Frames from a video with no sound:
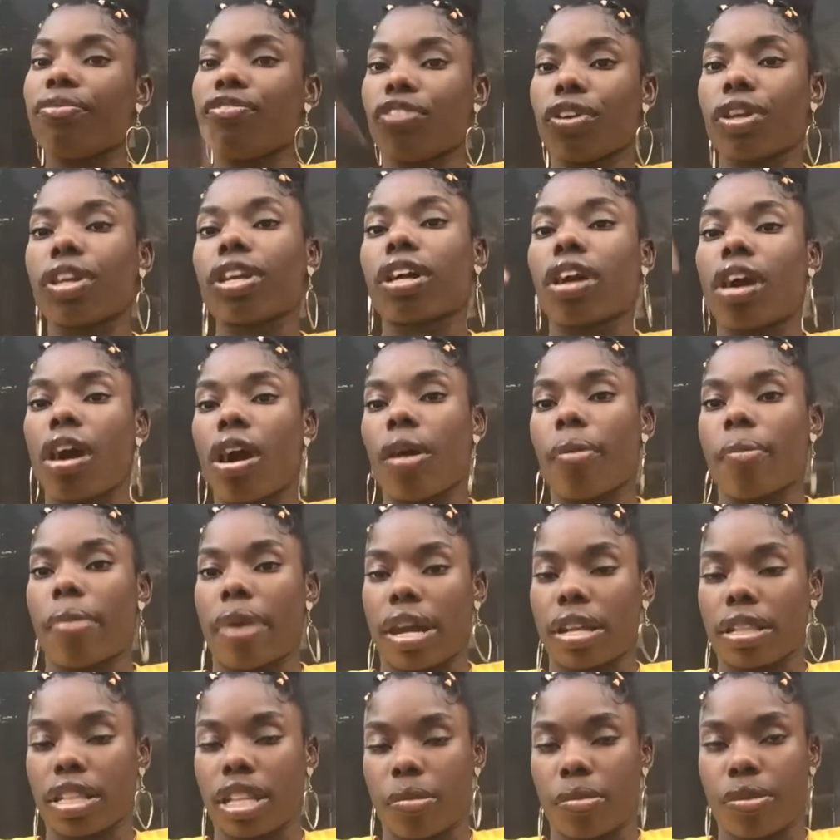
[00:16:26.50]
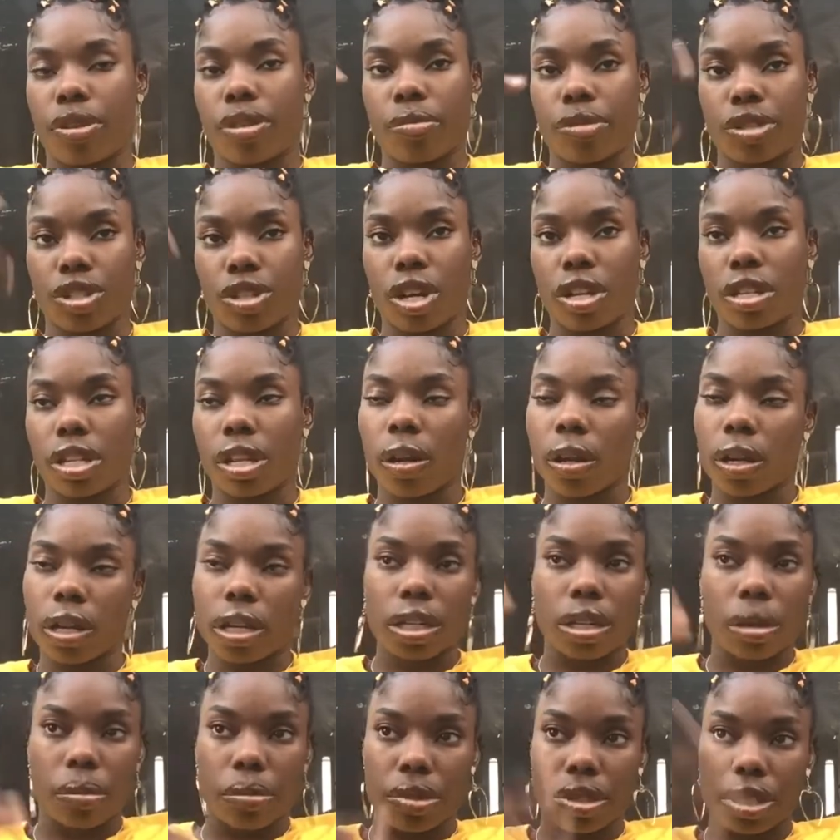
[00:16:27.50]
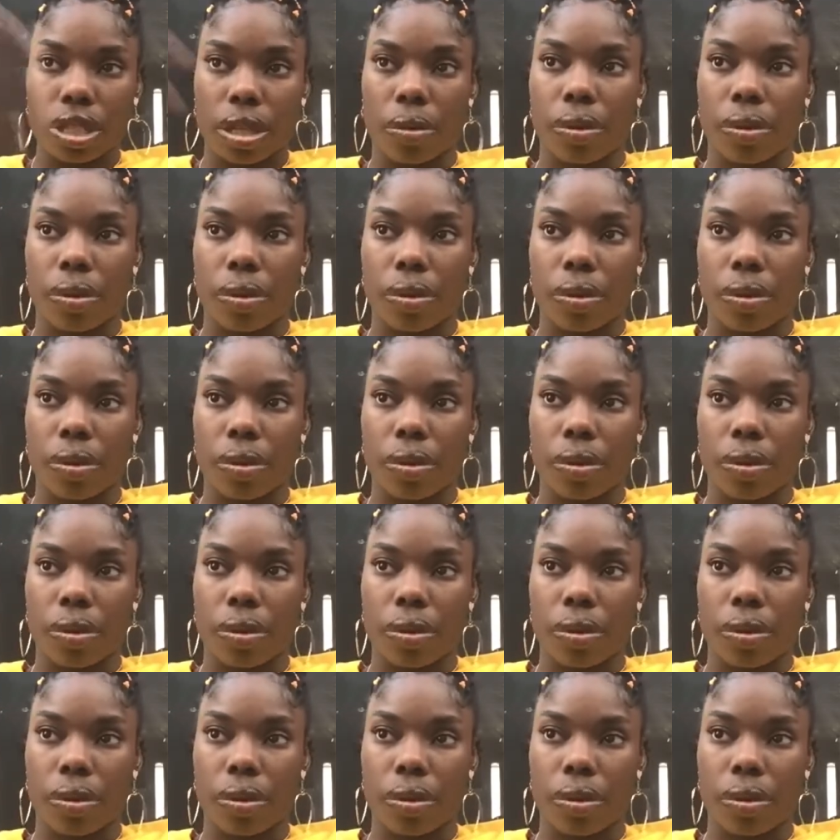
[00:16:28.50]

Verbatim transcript: for the callback. They pretty much called out the numbers